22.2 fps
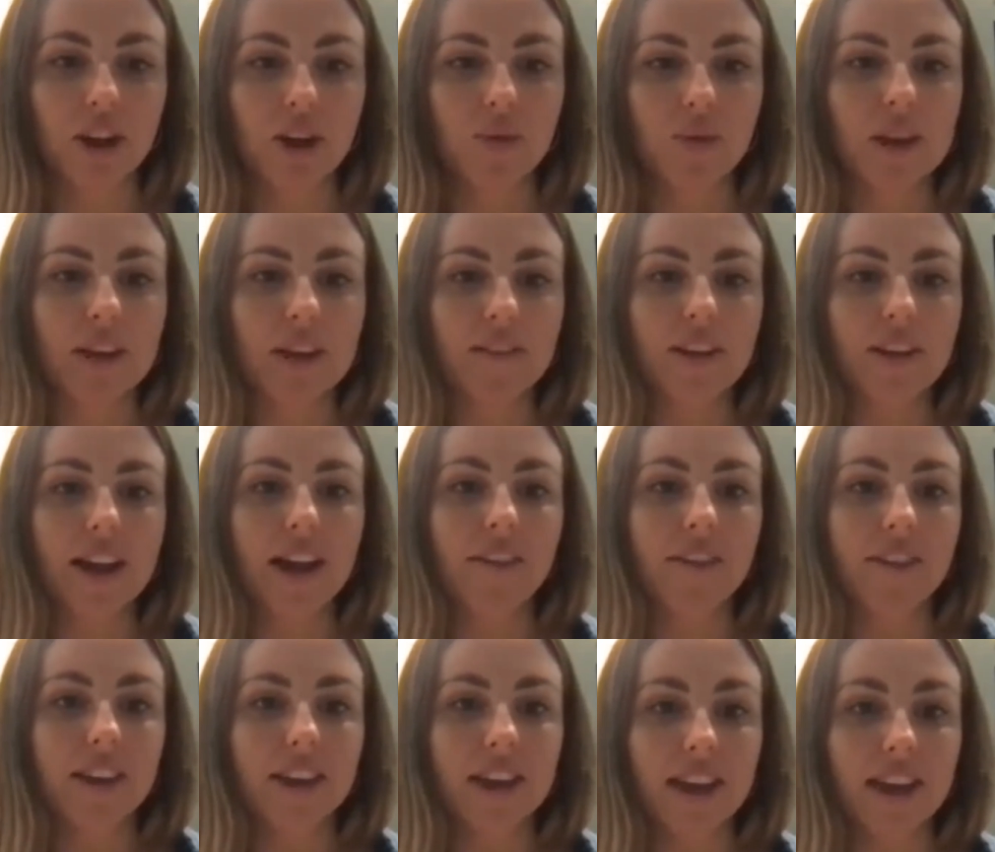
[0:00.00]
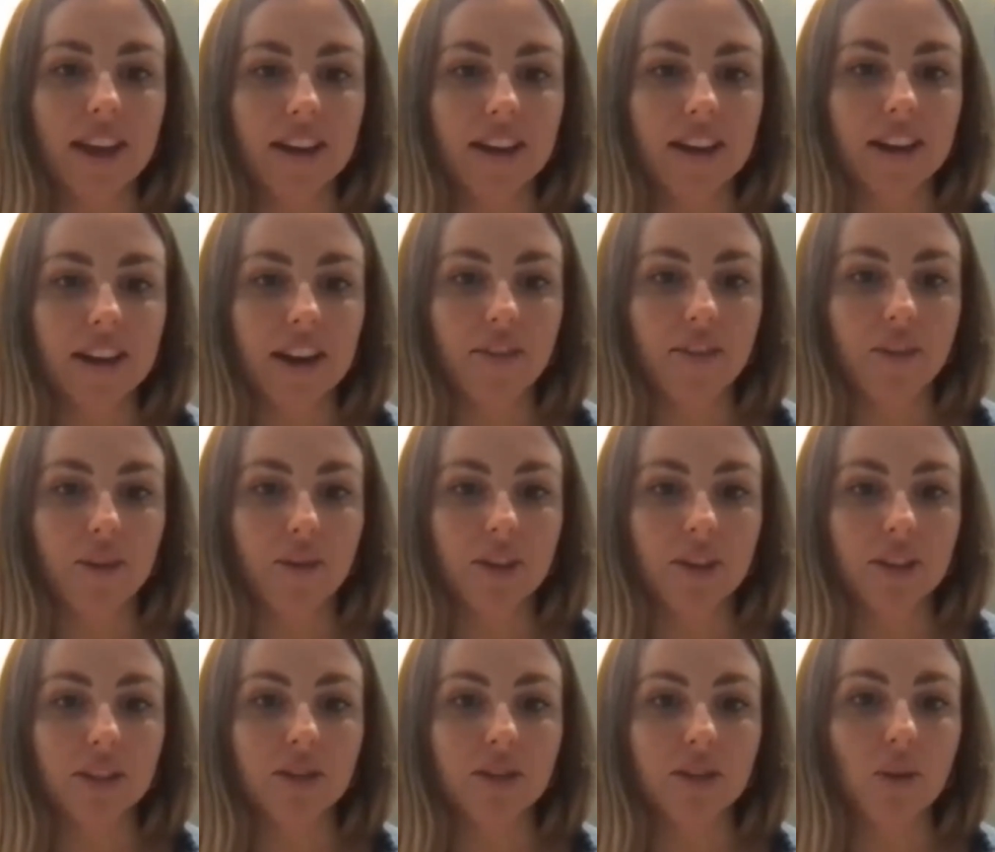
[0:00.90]
we have a heavy hand in
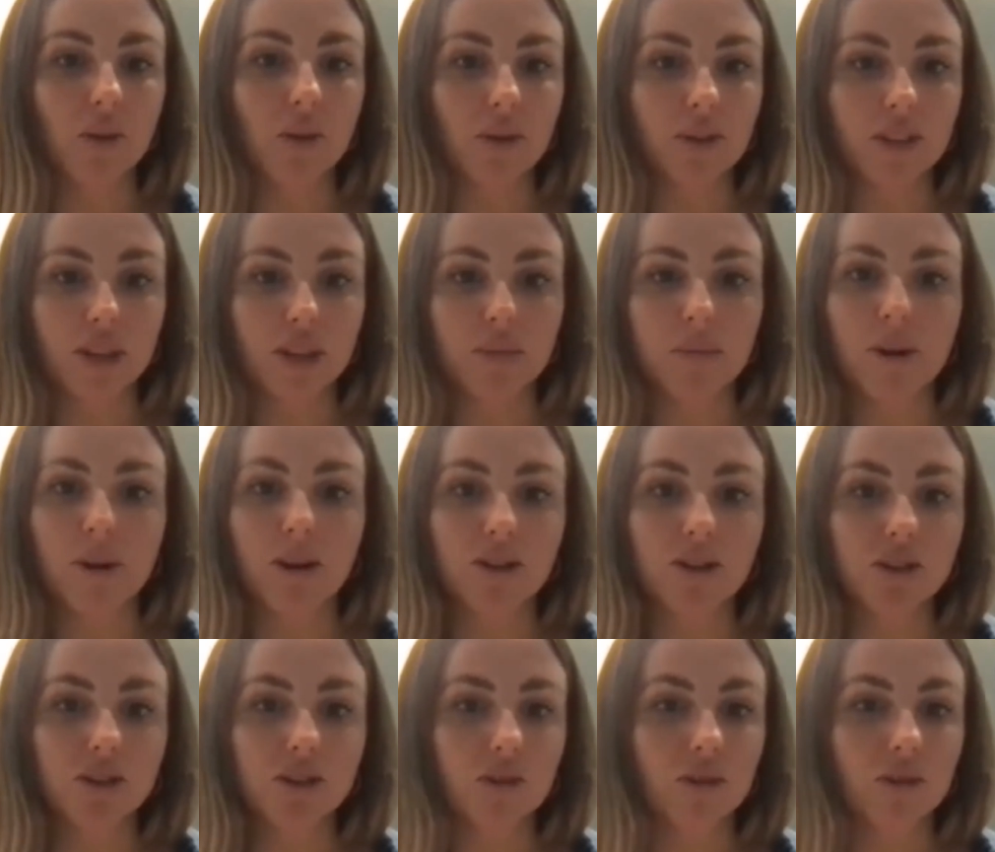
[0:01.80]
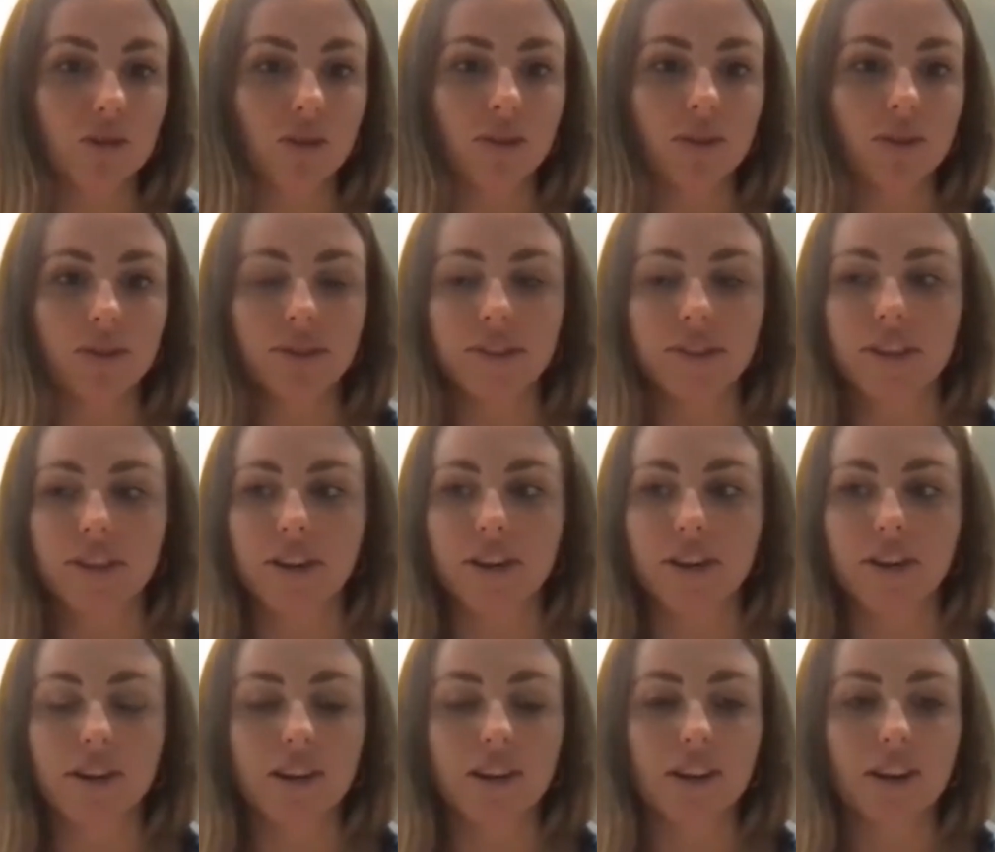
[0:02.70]
everyone's goals, their personal goals,
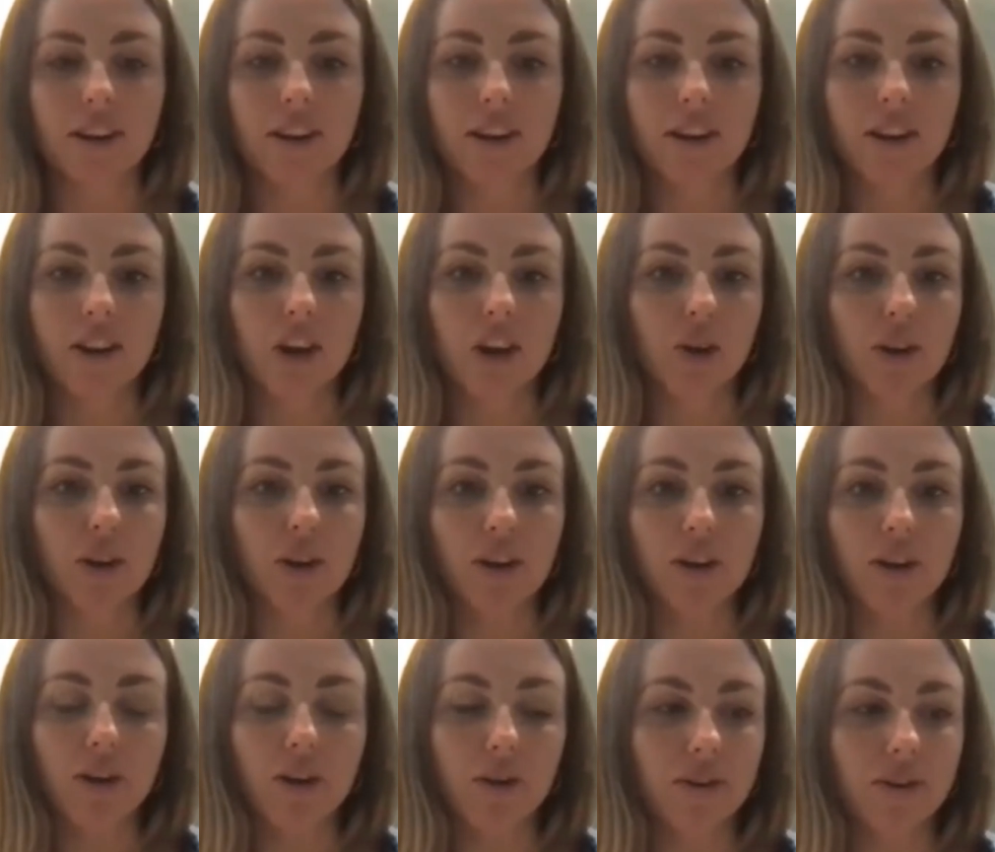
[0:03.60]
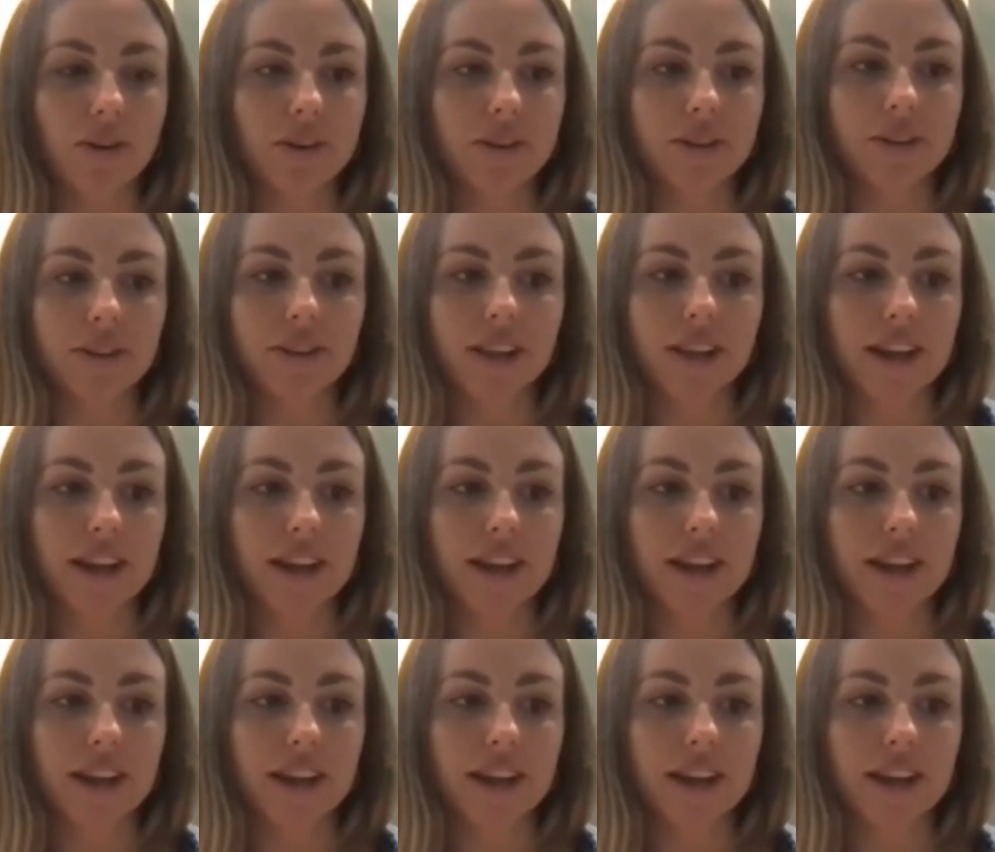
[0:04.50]
their career goals.